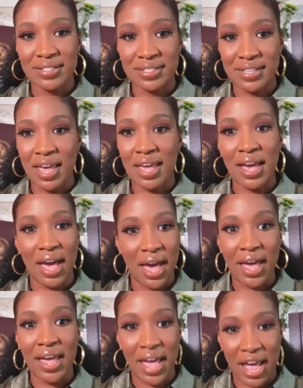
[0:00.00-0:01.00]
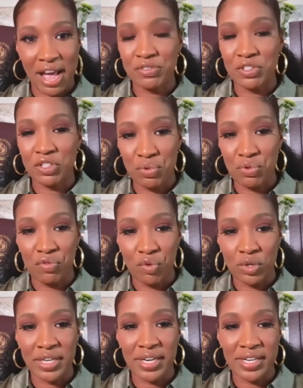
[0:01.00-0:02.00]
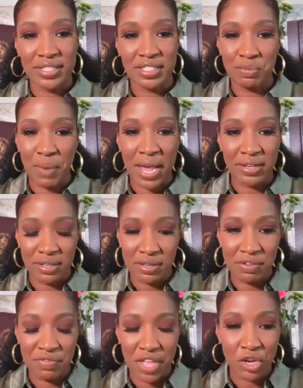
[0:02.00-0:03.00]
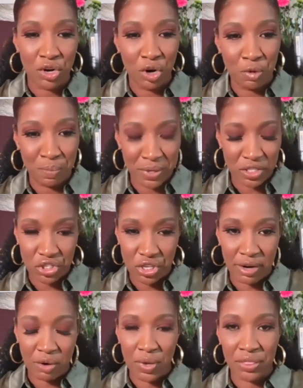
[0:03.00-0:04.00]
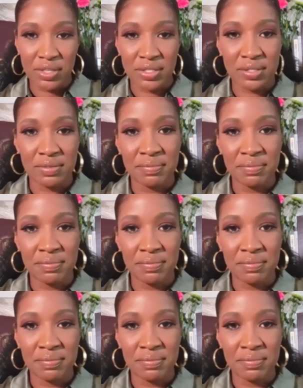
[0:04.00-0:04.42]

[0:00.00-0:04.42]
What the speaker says: say, I have to move forward in spite of, that you're open to sharing with us?